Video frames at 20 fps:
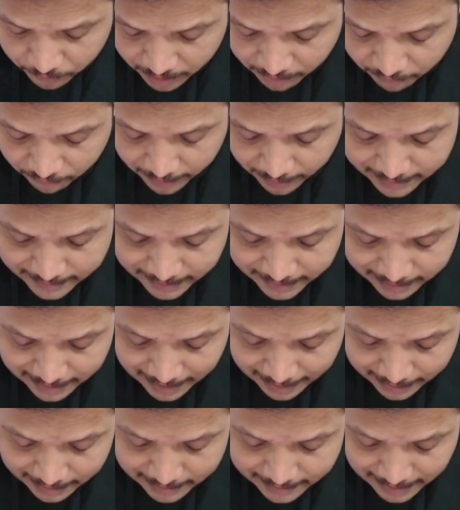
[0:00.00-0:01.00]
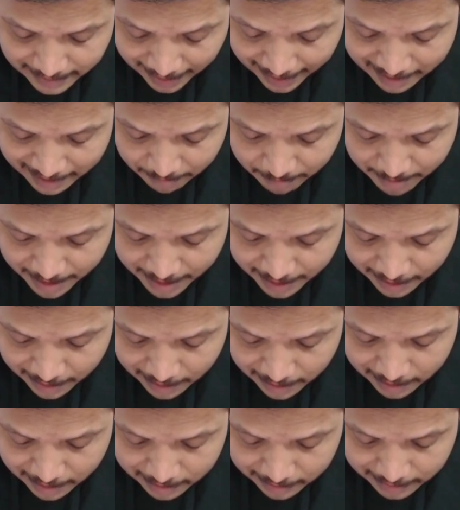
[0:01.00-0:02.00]
if I say that is
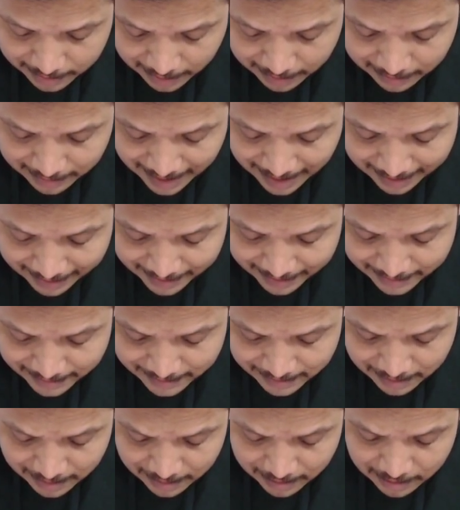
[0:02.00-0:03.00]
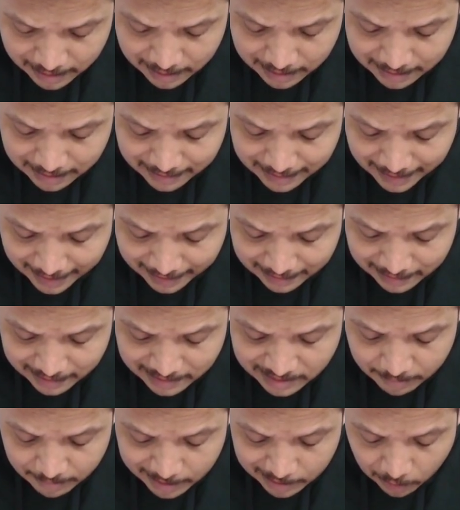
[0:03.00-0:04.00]
IB, then that is
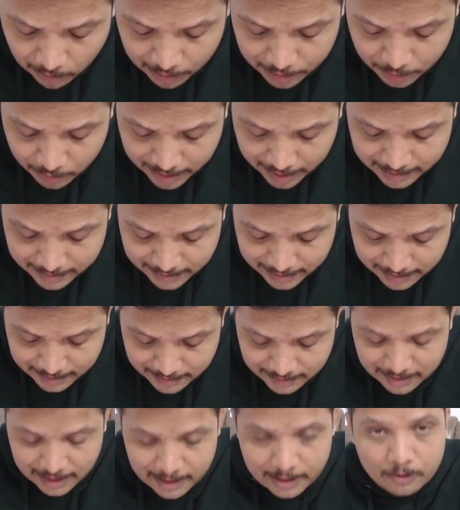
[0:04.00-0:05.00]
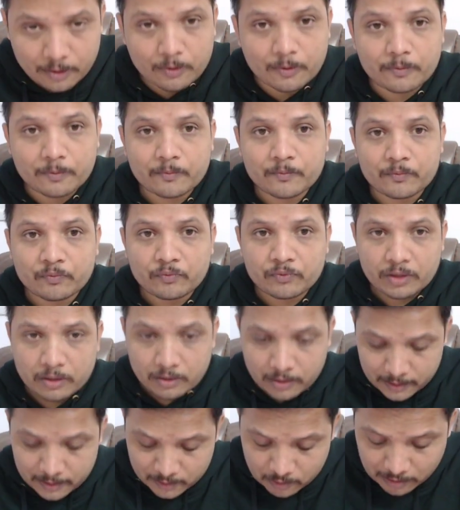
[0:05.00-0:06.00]
negligible or you can say zero.
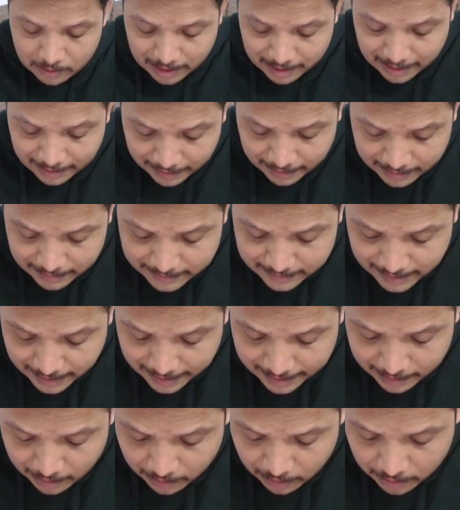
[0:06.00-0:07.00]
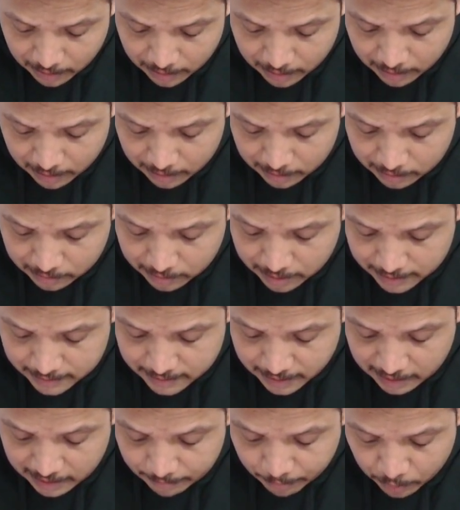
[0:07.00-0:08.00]
So current inside this
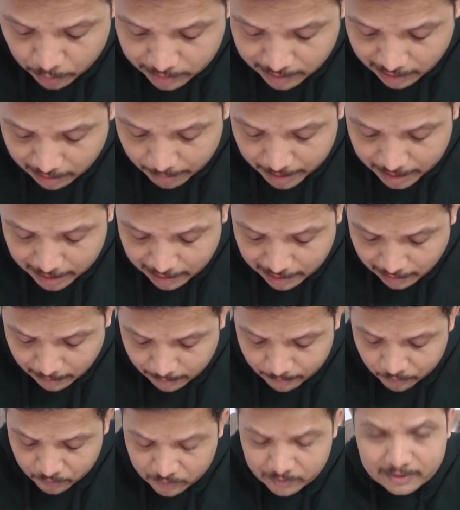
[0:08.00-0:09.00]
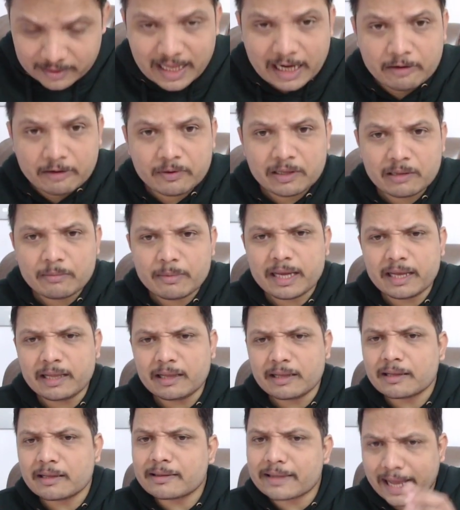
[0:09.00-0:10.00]
input terminal that will
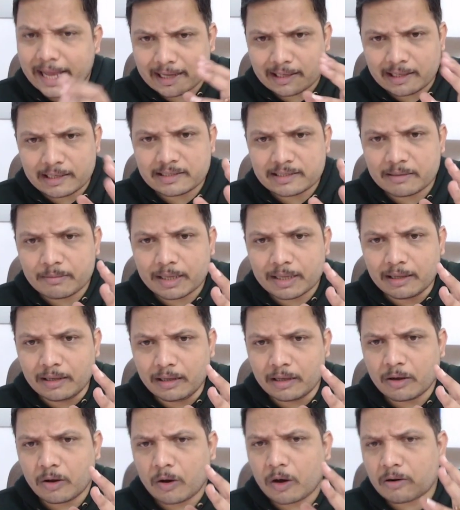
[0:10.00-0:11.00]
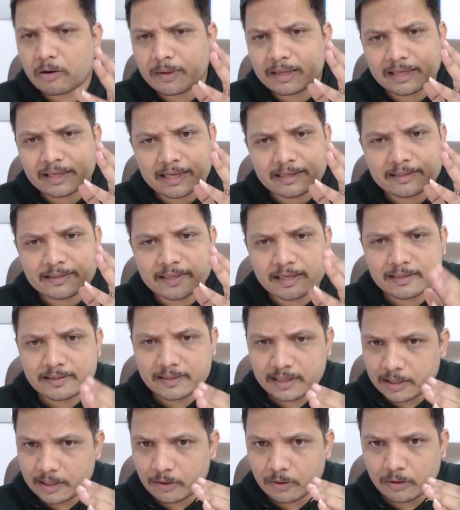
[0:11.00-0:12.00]
be negligible or one can say
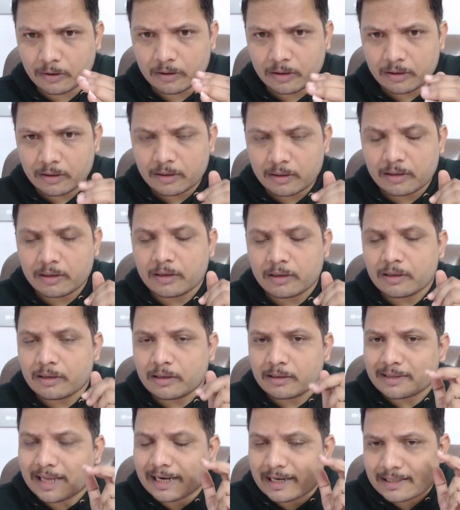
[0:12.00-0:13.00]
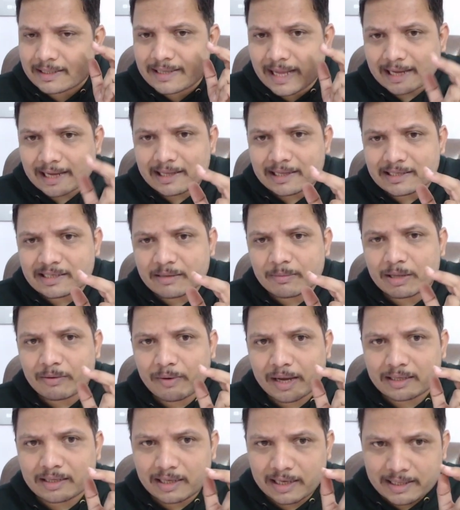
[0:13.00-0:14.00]
zero. That is negligible.
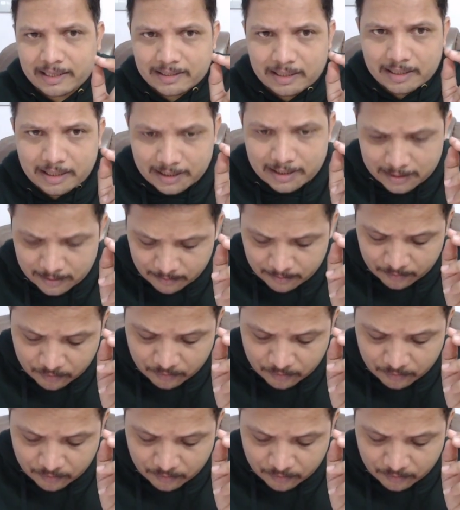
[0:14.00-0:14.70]
Why? The reason is